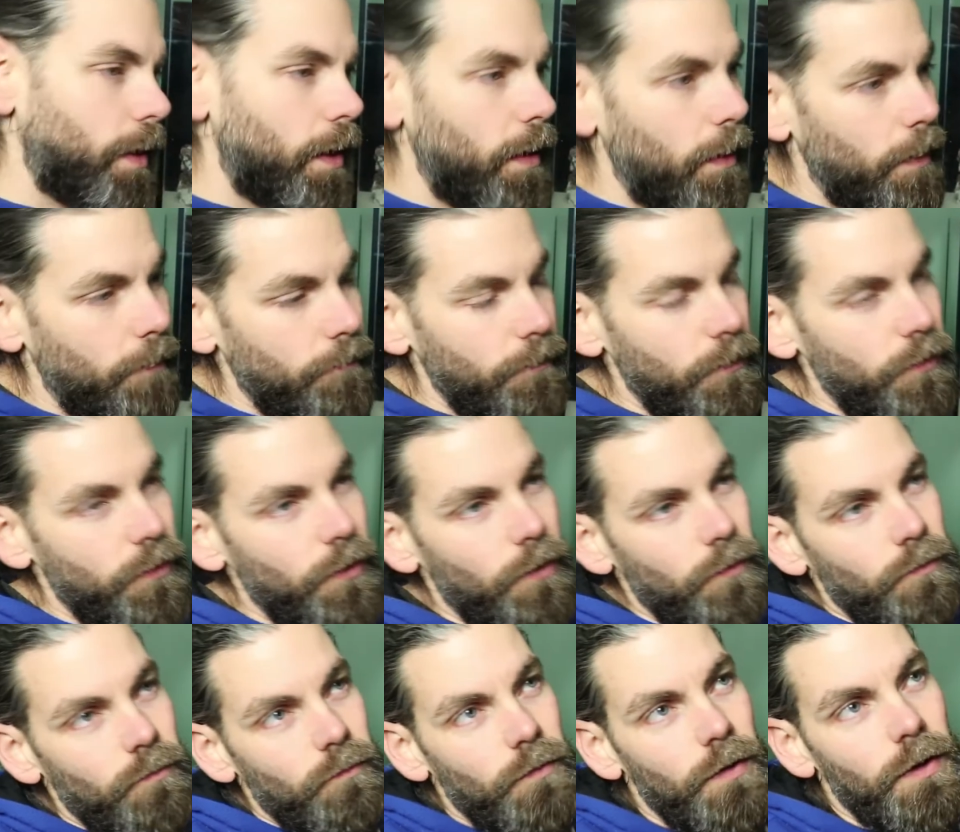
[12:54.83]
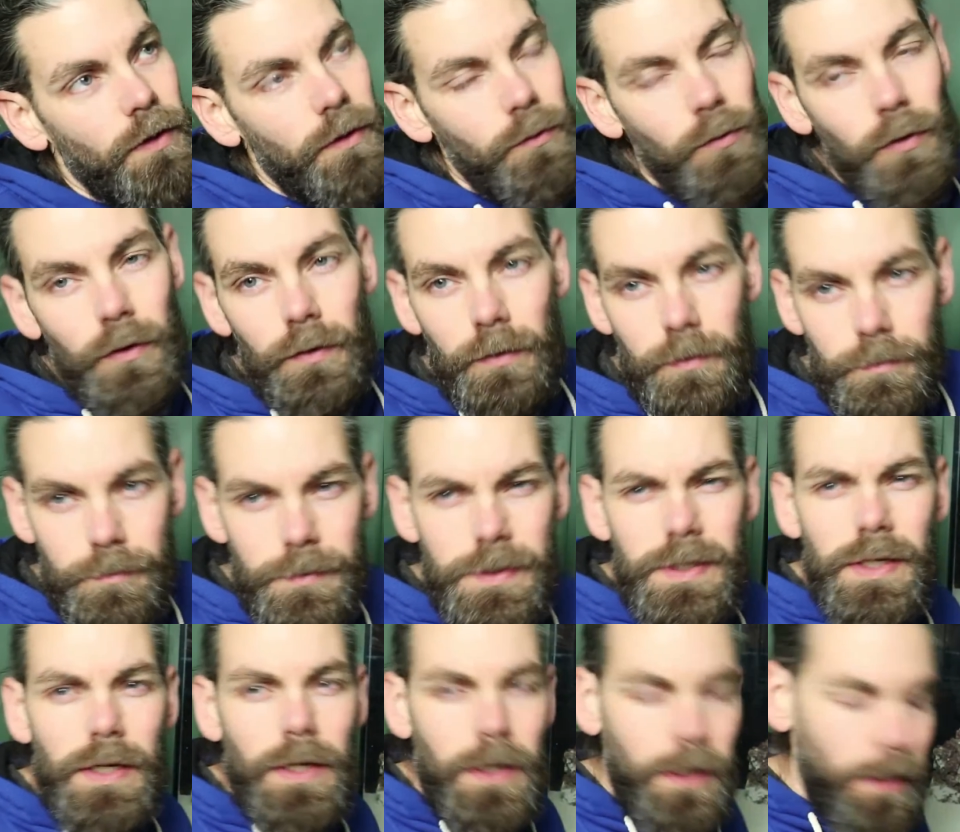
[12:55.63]
You don't really want
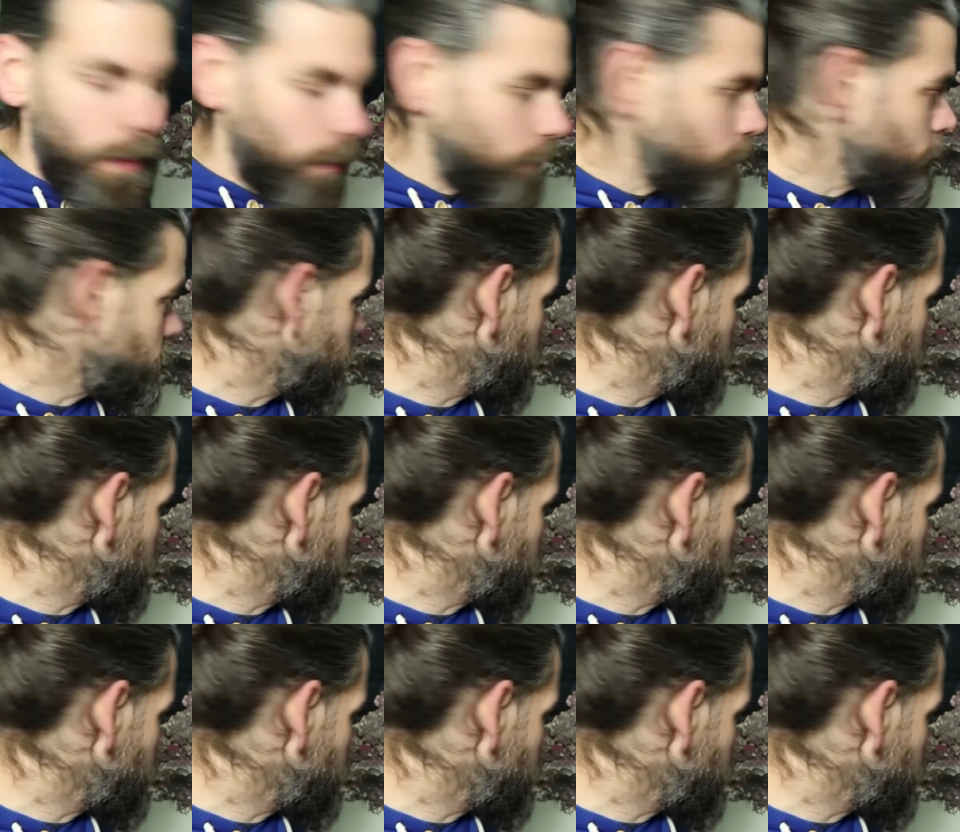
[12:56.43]
them digging up